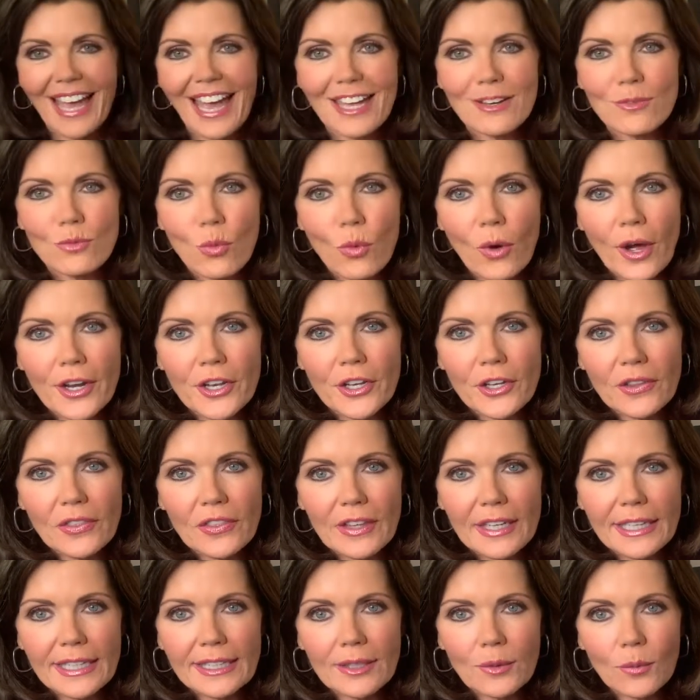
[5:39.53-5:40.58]
And what do you
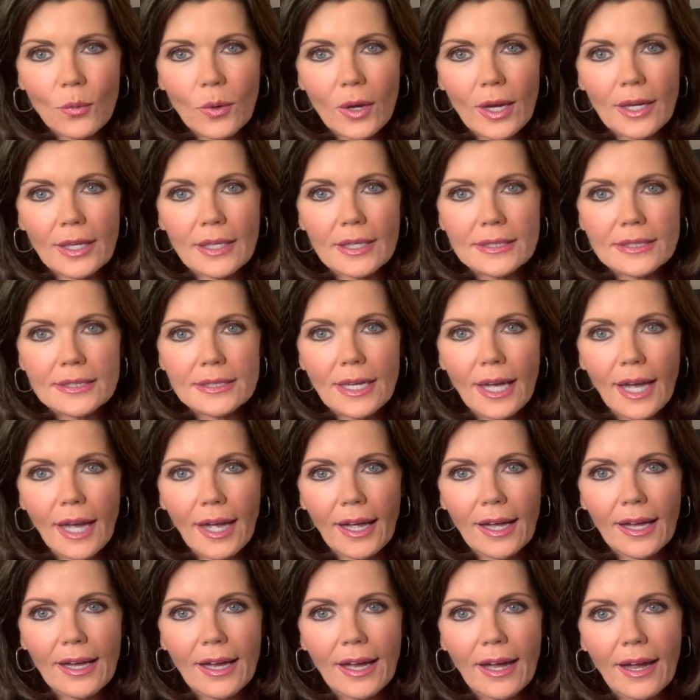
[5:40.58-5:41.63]
think it was,
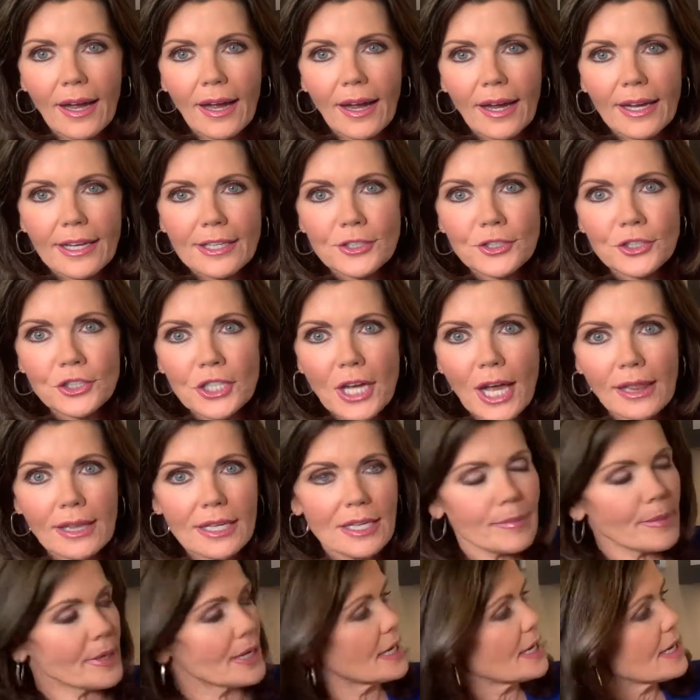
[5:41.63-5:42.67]
huh?
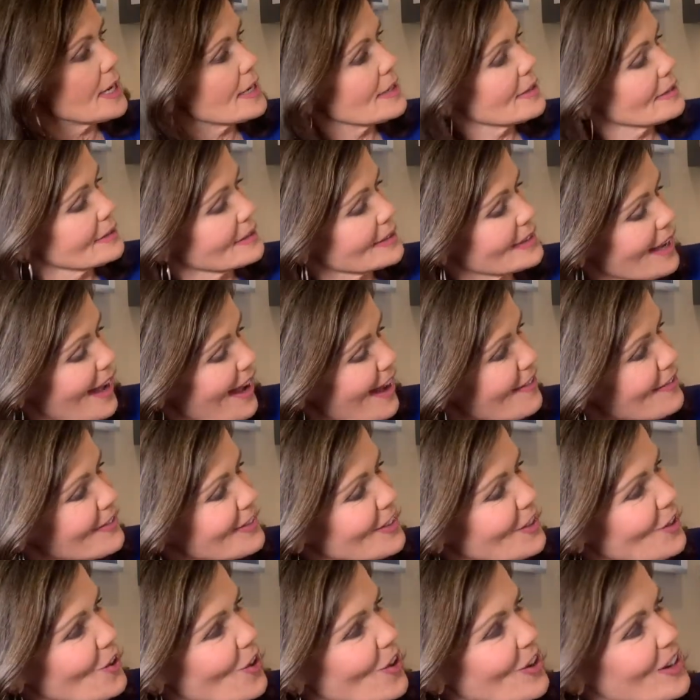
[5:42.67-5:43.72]
Jelly beans, of
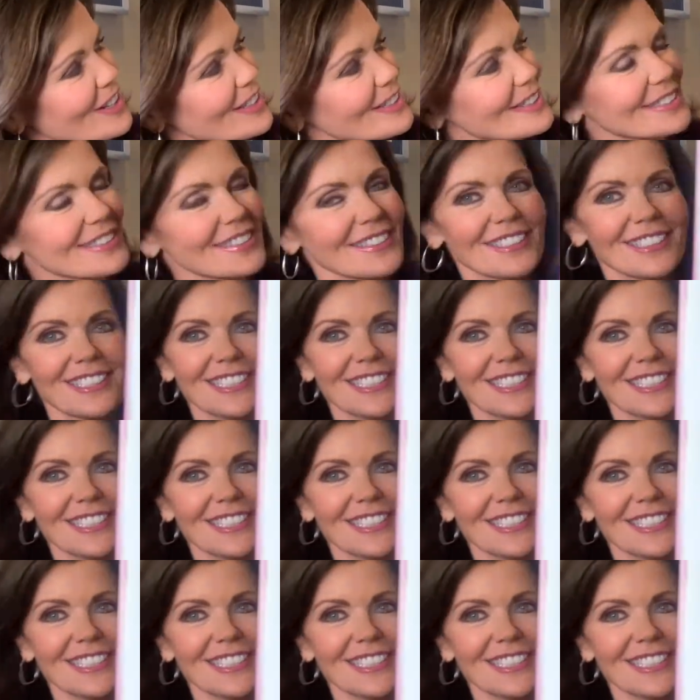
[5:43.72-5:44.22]
course,